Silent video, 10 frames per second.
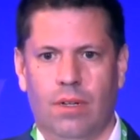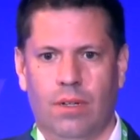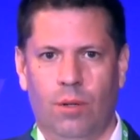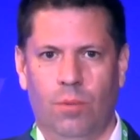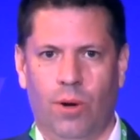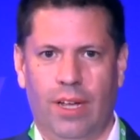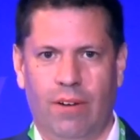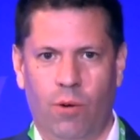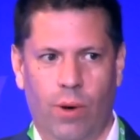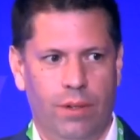Good morning,
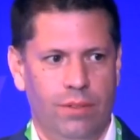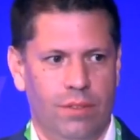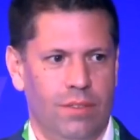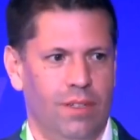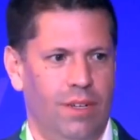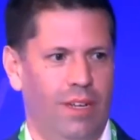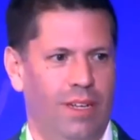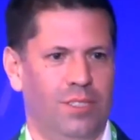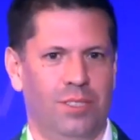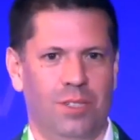everyone.
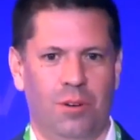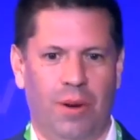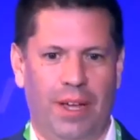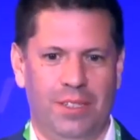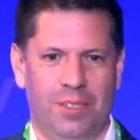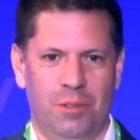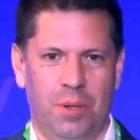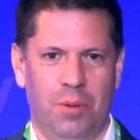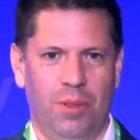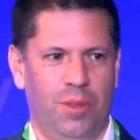It's great to be
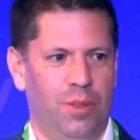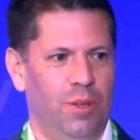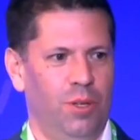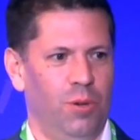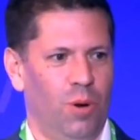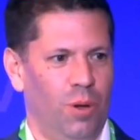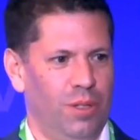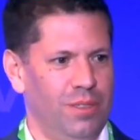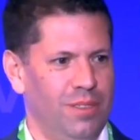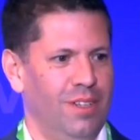with you
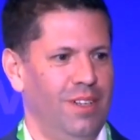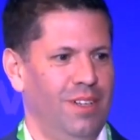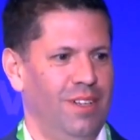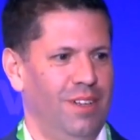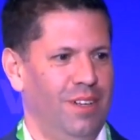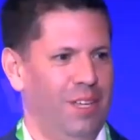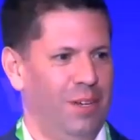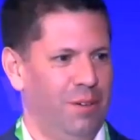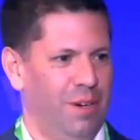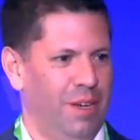all
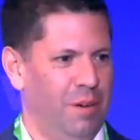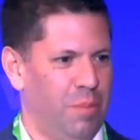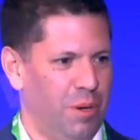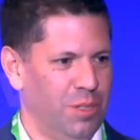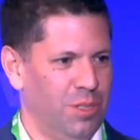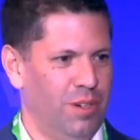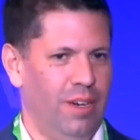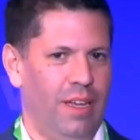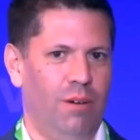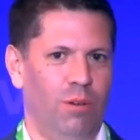here in person
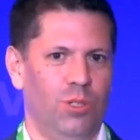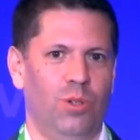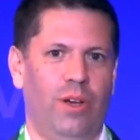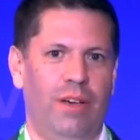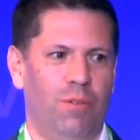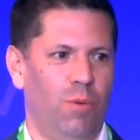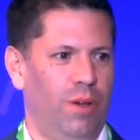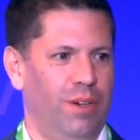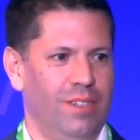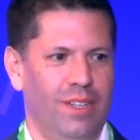and also
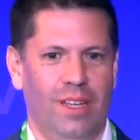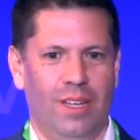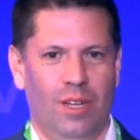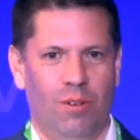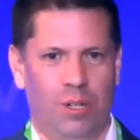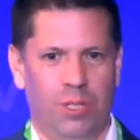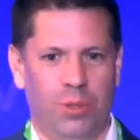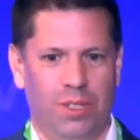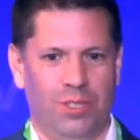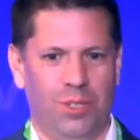everyone
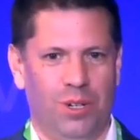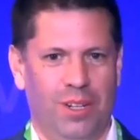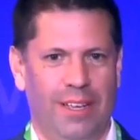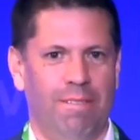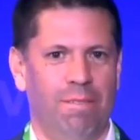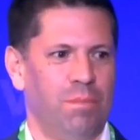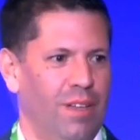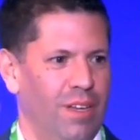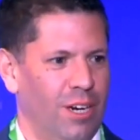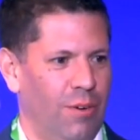virtually. Certainly
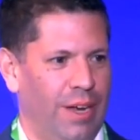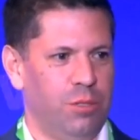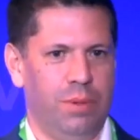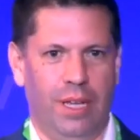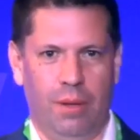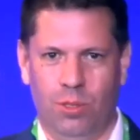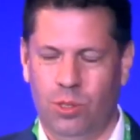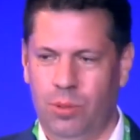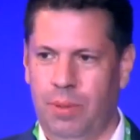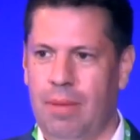great to be able
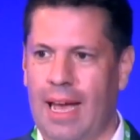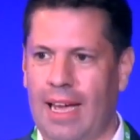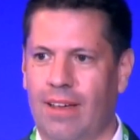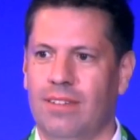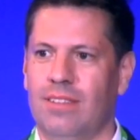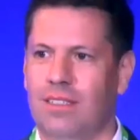to be back